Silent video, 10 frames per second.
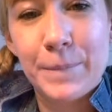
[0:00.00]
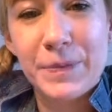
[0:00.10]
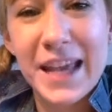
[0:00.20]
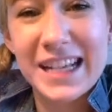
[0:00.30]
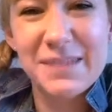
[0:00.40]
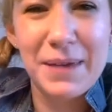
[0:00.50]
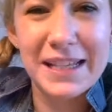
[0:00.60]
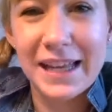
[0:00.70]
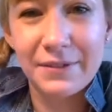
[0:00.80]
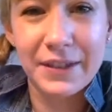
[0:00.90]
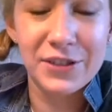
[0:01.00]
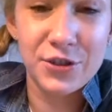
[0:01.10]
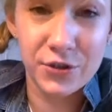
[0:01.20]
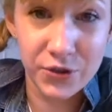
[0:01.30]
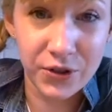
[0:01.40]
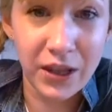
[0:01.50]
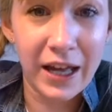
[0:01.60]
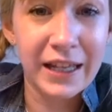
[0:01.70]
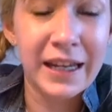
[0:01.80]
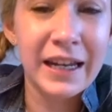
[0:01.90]
text-based adventures
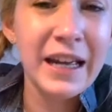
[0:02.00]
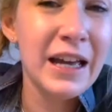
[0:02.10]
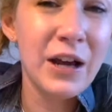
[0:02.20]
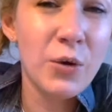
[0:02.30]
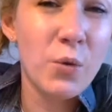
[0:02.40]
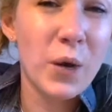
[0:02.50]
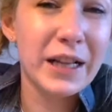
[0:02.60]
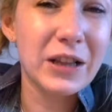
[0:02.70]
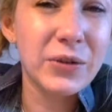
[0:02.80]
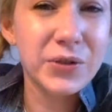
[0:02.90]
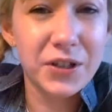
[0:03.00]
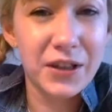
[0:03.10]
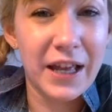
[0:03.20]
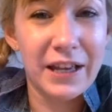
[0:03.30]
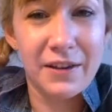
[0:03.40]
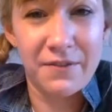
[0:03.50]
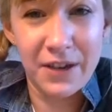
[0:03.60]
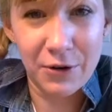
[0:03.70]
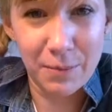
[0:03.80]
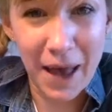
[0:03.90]
online, and what looked like a
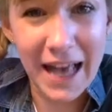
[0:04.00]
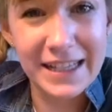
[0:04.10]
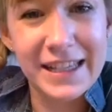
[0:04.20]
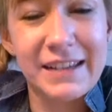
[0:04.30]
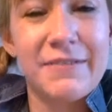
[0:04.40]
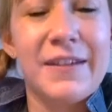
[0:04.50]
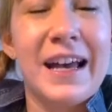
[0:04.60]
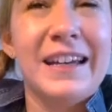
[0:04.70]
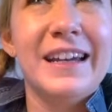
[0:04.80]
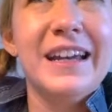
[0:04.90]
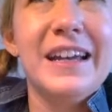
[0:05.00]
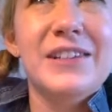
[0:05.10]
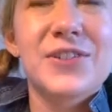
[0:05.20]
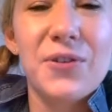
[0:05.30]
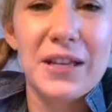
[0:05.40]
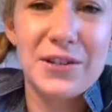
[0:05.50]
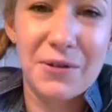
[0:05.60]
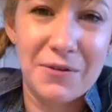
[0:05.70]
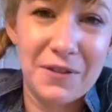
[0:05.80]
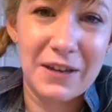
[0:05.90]
very passive and
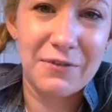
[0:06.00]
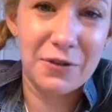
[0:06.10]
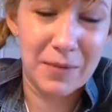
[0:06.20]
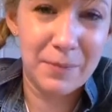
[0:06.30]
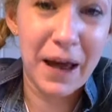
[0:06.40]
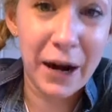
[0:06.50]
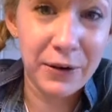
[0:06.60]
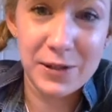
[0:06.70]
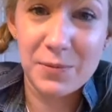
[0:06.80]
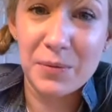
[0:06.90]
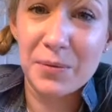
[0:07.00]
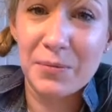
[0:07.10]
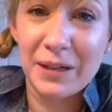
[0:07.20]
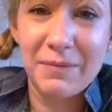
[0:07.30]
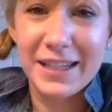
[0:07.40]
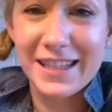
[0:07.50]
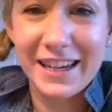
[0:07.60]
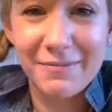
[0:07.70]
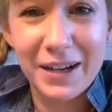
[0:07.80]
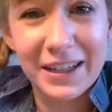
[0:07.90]
solitary thing for my parents, probably me
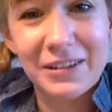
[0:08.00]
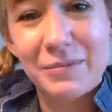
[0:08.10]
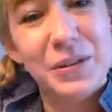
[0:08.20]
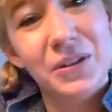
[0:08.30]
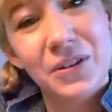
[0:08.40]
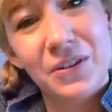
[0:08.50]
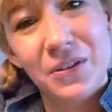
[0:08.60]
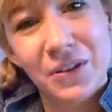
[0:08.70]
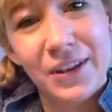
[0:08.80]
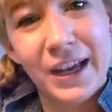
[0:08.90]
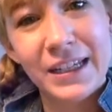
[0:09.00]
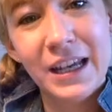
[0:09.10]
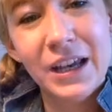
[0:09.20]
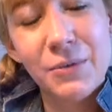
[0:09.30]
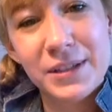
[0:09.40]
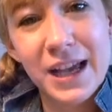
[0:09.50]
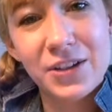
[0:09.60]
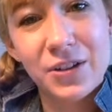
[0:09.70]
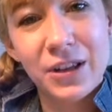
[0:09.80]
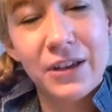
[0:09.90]
sitting by the computer all night, was
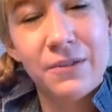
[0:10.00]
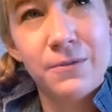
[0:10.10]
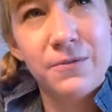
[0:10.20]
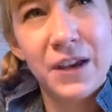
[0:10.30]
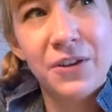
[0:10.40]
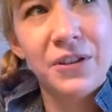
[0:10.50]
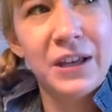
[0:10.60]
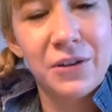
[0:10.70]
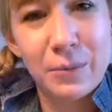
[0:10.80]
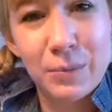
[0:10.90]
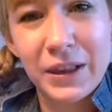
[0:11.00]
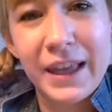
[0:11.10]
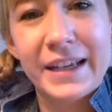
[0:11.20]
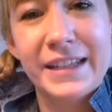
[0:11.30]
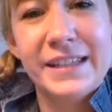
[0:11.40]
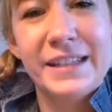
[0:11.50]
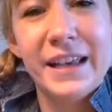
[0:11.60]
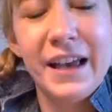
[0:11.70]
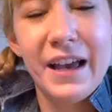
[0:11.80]
actually a fairly complex